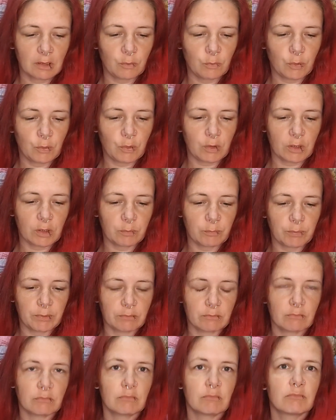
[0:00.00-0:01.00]
woke up
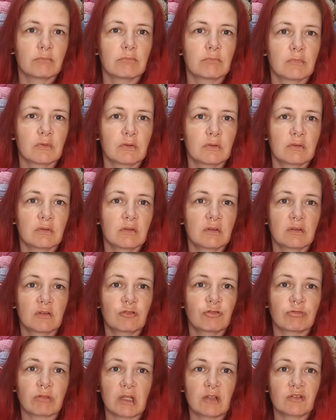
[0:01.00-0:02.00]

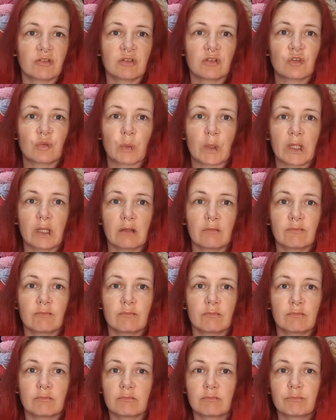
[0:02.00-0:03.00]
drenched in sweat
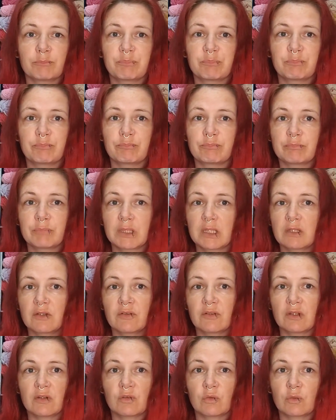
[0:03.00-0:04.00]

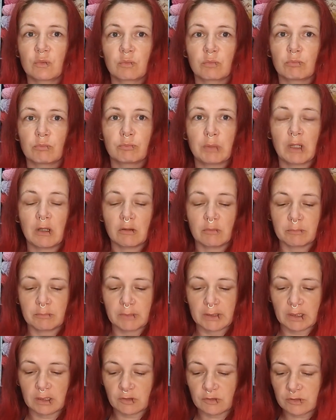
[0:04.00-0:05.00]
because that's part of
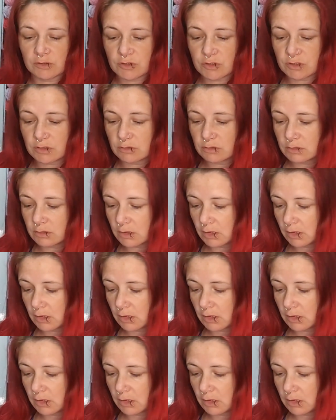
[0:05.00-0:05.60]
my condition,